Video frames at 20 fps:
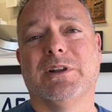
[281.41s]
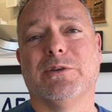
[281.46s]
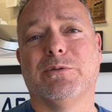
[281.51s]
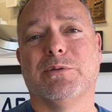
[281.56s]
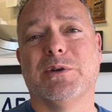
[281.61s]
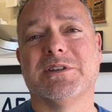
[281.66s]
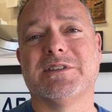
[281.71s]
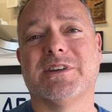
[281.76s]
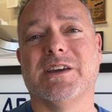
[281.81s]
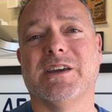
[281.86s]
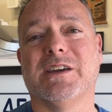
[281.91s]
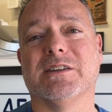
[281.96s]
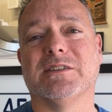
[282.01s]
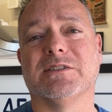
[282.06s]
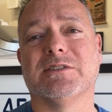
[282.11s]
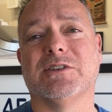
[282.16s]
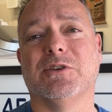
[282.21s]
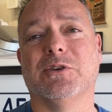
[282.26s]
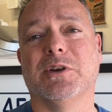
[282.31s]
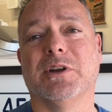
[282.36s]
risky
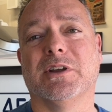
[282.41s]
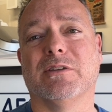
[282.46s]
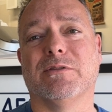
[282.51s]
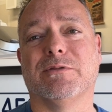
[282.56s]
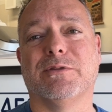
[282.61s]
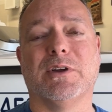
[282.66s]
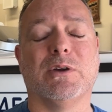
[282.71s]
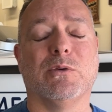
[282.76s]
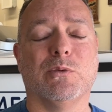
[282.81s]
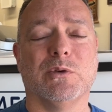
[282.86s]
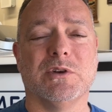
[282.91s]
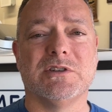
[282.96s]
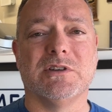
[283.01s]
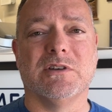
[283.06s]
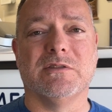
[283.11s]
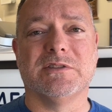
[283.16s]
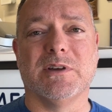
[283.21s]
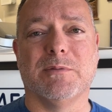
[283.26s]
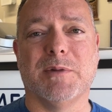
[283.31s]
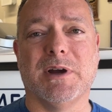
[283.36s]
considering the frequent wind
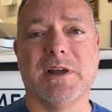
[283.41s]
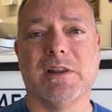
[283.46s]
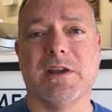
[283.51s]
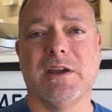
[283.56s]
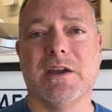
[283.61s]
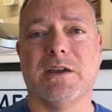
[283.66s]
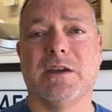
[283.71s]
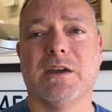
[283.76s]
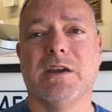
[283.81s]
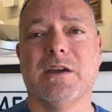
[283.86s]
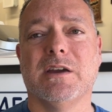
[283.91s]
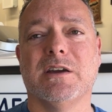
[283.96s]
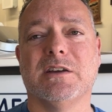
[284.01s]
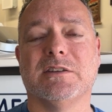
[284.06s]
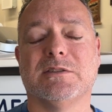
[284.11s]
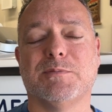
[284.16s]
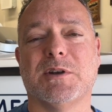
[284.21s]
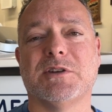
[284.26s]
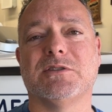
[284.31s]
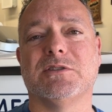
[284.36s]
shifts at my lake,
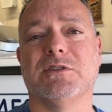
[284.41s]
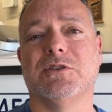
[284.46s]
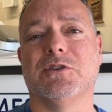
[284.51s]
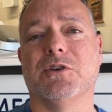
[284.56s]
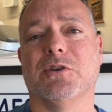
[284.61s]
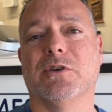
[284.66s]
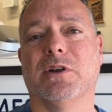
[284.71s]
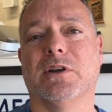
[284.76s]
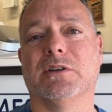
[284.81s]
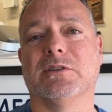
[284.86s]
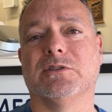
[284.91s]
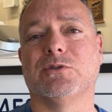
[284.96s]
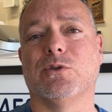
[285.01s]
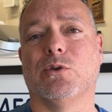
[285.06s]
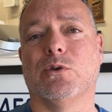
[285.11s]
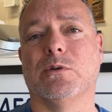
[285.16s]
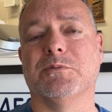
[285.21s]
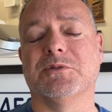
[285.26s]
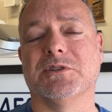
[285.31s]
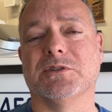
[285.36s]
especially during
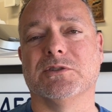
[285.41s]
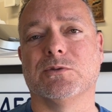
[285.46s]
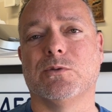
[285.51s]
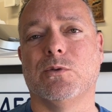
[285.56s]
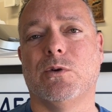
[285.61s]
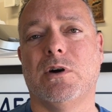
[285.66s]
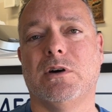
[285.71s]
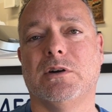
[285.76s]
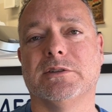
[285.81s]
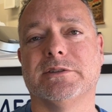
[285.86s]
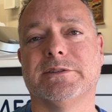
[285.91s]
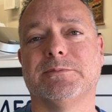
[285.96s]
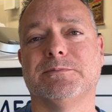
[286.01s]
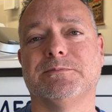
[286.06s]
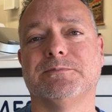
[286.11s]
storms and squalls.